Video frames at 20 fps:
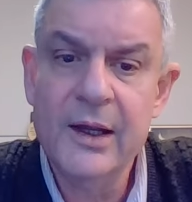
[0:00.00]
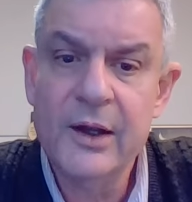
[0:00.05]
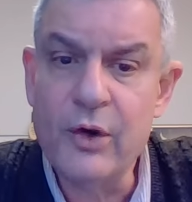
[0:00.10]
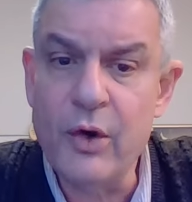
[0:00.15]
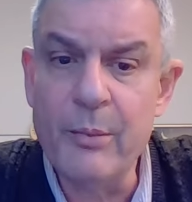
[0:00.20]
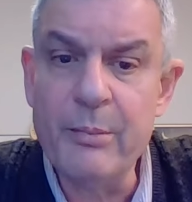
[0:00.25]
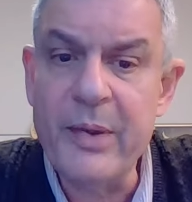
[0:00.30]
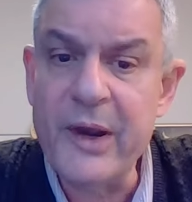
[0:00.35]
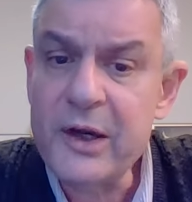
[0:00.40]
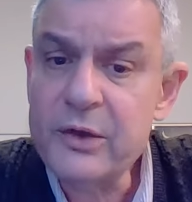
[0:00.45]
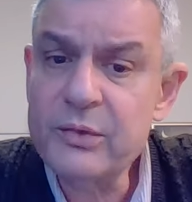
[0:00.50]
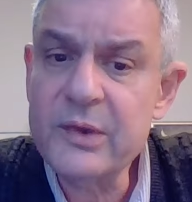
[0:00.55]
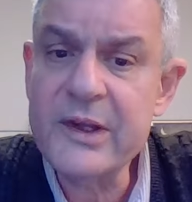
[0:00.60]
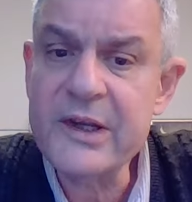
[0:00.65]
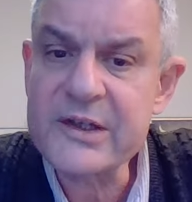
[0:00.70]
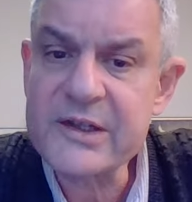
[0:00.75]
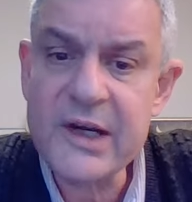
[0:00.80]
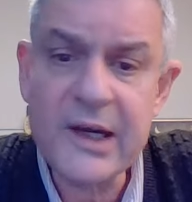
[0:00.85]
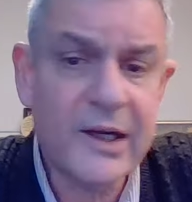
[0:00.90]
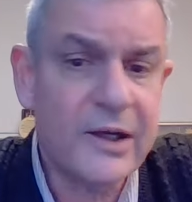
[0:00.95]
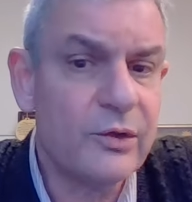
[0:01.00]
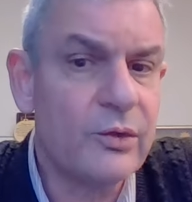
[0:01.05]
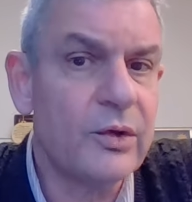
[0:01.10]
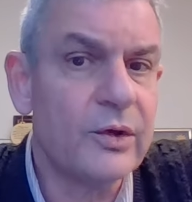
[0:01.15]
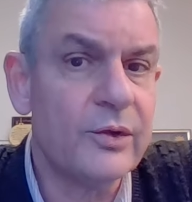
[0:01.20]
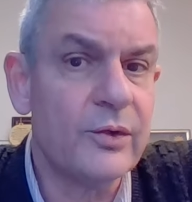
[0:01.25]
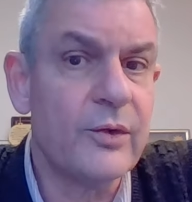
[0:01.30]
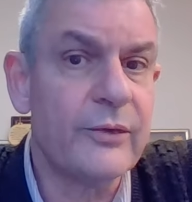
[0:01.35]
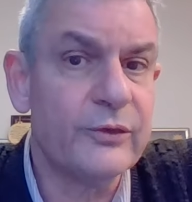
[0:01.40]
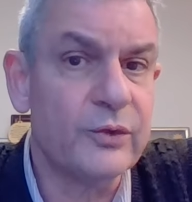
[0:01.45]
Compared with the second
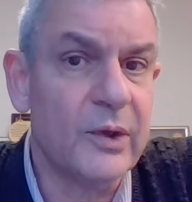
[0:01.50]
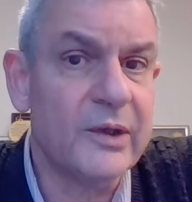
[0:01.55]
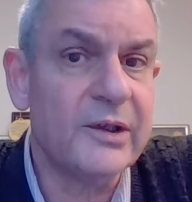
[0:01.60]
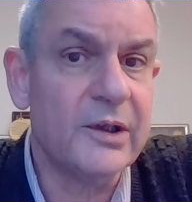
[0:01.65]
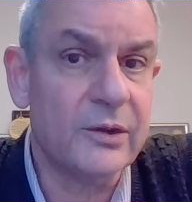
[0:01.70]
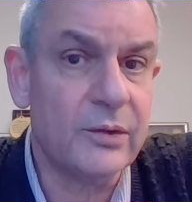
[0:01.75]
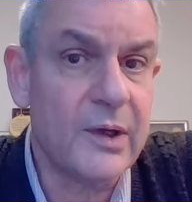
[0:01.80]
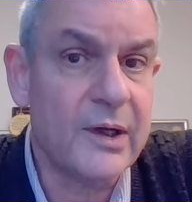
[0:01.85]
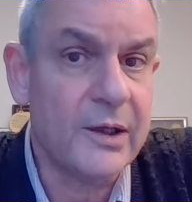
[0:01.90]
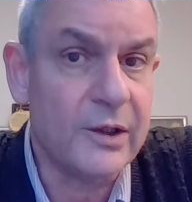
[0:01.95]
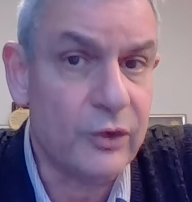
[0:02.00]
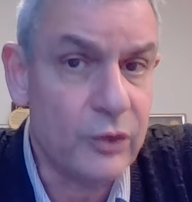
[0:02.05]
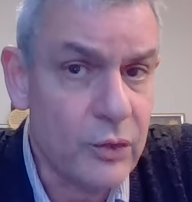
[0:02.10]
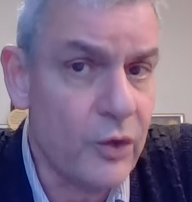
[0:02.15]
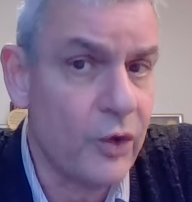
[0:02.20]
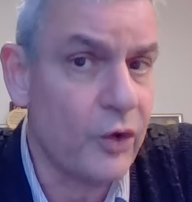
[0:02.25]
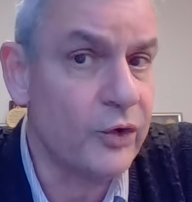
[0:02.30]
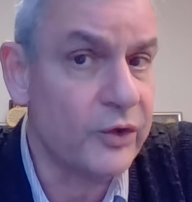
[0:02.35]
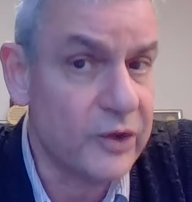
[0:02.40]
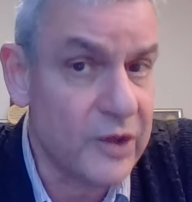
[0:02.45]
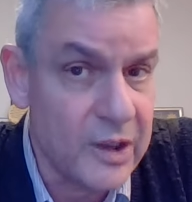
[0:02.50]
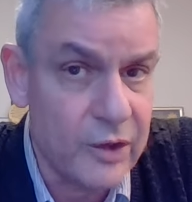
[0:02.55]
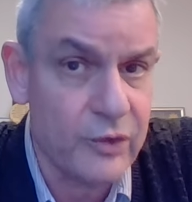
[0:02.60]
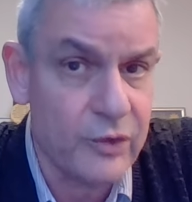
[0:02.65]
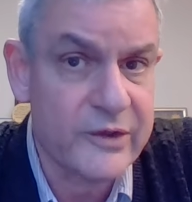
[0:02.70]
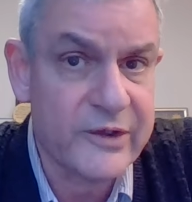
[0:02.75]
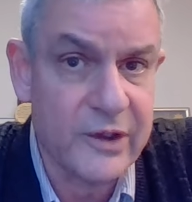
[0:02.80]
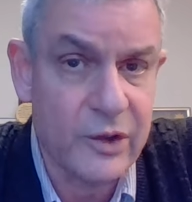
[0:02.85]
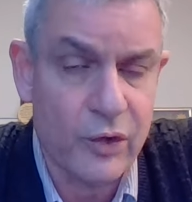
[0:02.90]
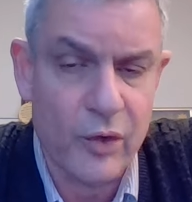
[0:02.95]
quarter of 2022,
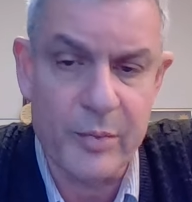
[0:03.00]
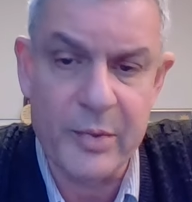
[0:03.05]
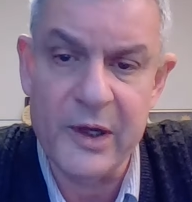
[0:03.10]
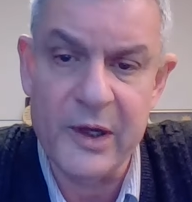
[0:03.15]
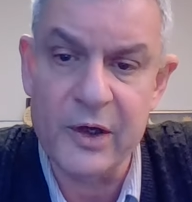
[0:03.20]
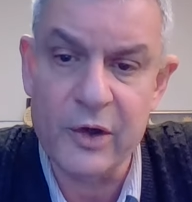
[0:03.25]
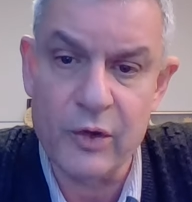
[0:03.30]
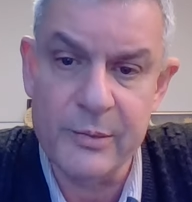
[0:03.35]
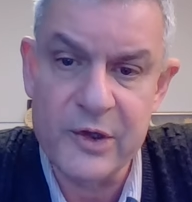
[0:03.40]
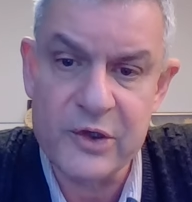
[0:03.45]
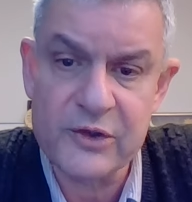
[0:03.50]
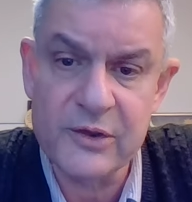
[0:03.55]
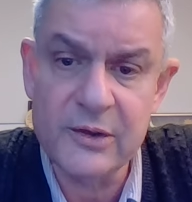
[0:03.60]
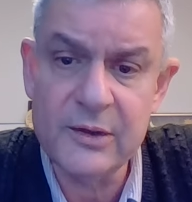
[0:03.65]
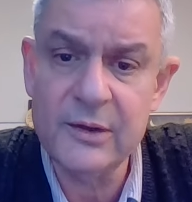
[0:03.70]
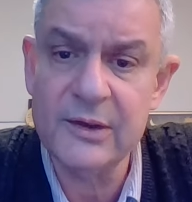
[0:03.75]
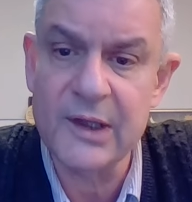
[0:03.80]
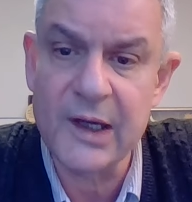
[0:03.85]
continues the European Commission,